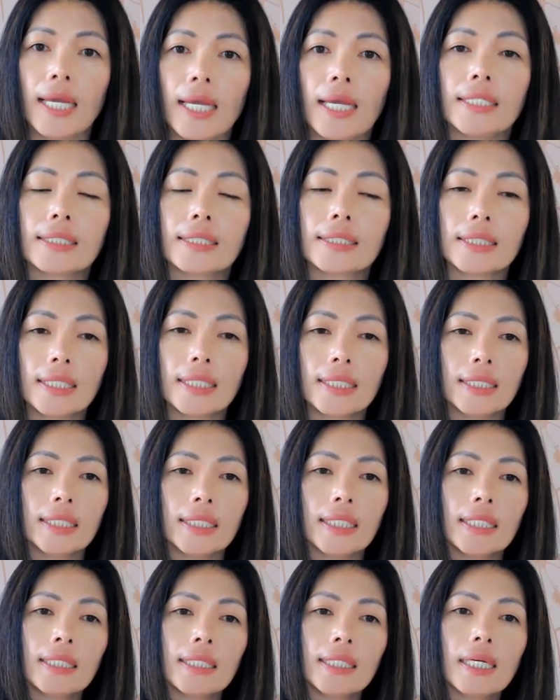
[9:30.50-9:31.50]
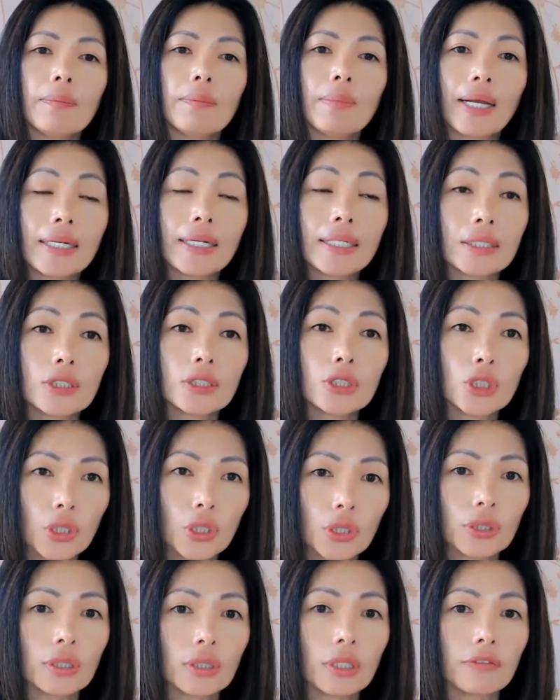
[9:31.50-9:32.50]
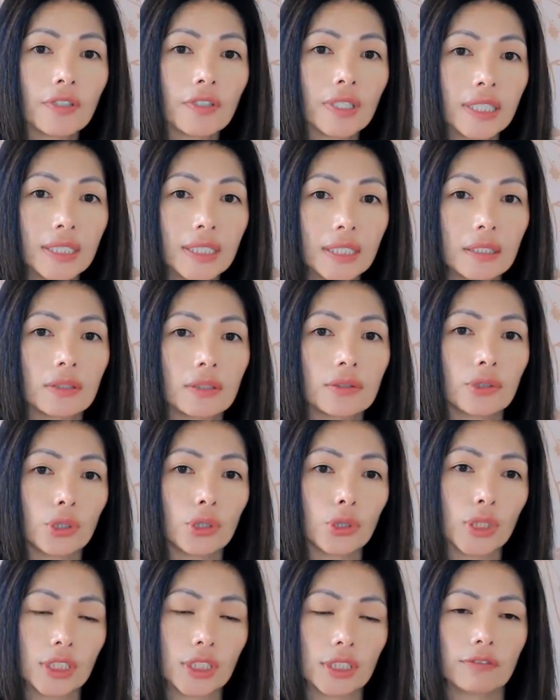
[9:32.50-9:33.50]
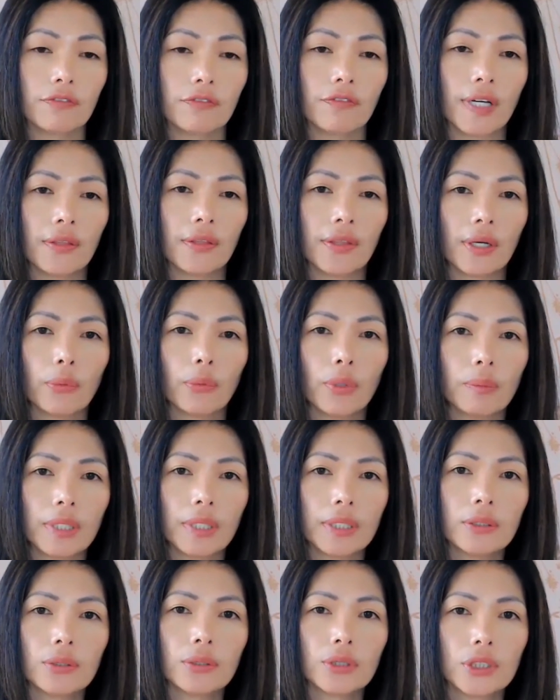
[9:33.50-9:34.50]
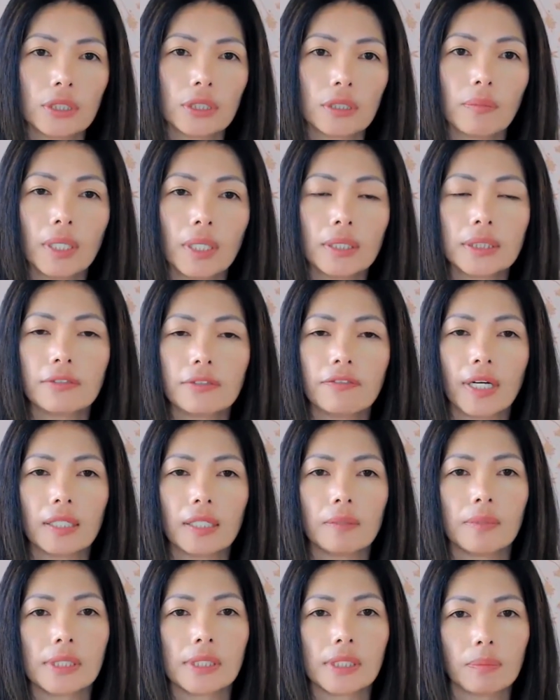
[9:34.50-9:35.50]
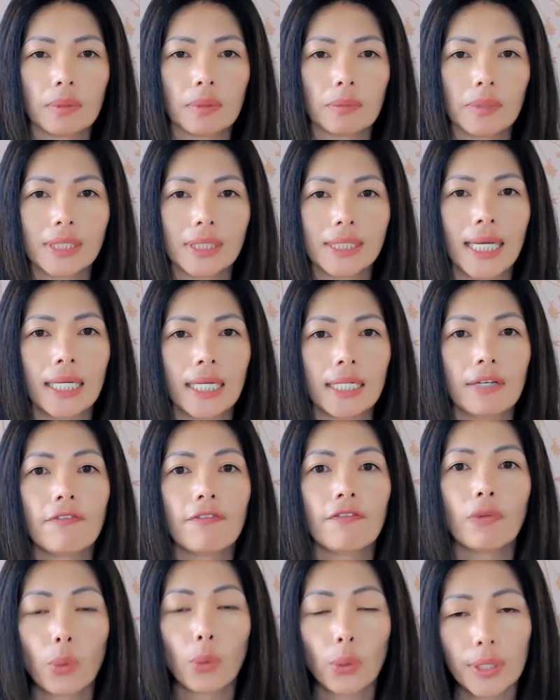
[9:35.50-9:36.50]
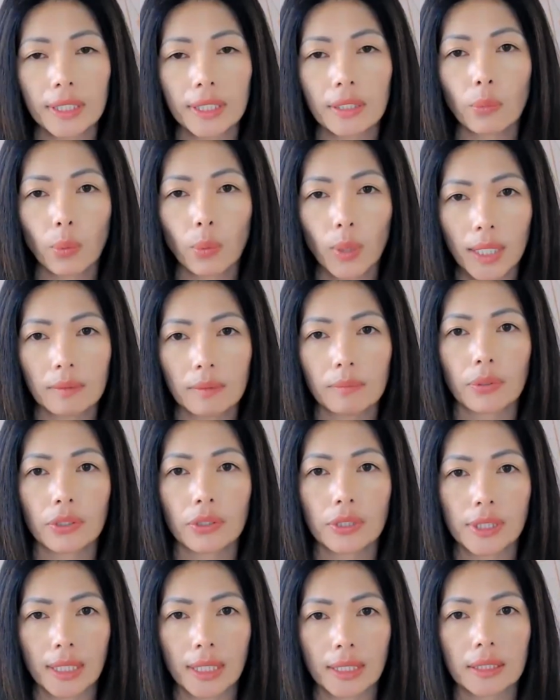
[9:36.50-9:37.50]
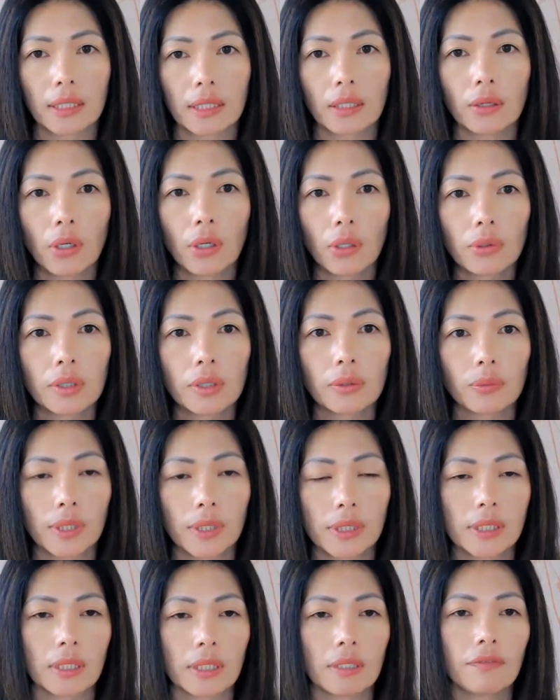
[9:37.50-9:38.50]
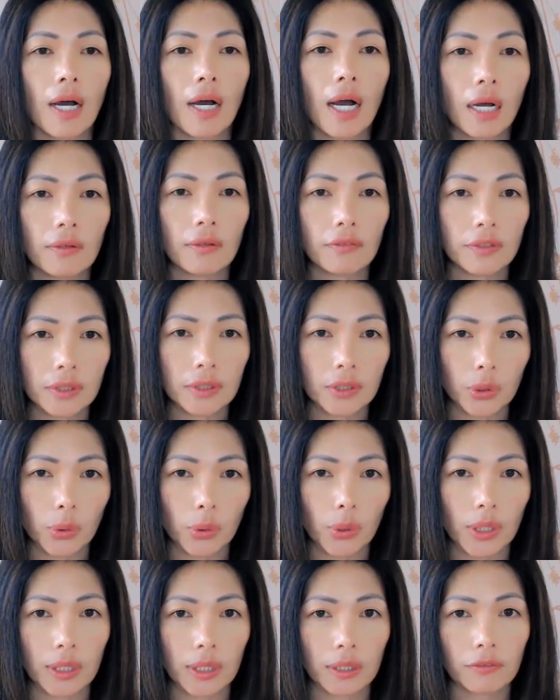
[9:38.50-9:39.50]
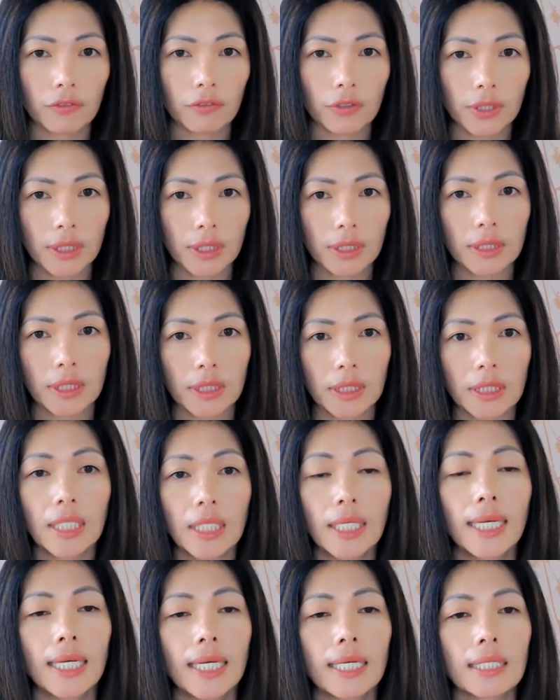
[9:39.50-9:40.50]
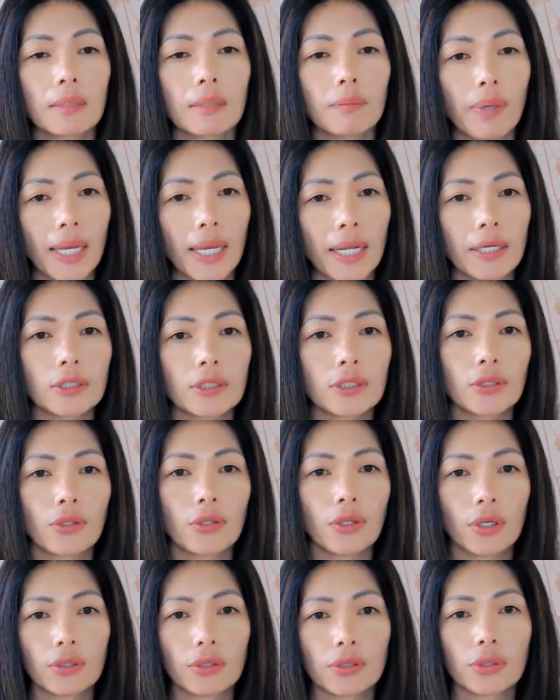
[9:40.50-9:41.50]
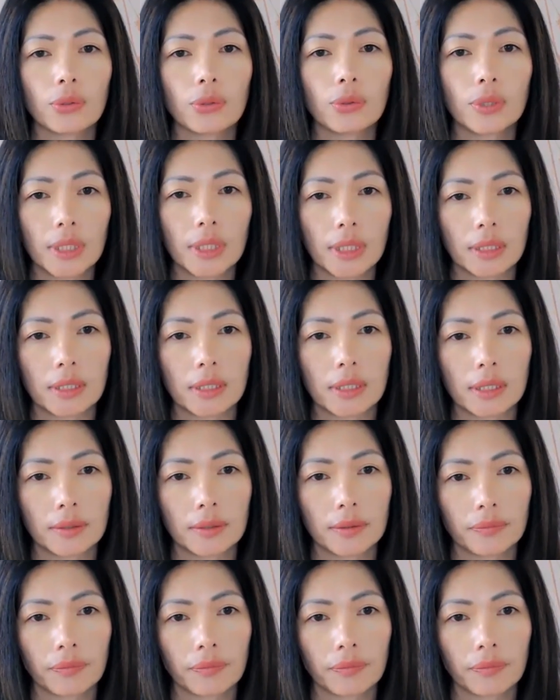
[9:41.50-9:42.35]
A study in the American Journal of Clinical Nutrition found that women who took multivitamin supplements had a 41% lower risk of ovulatory infertility compared to those who didn't.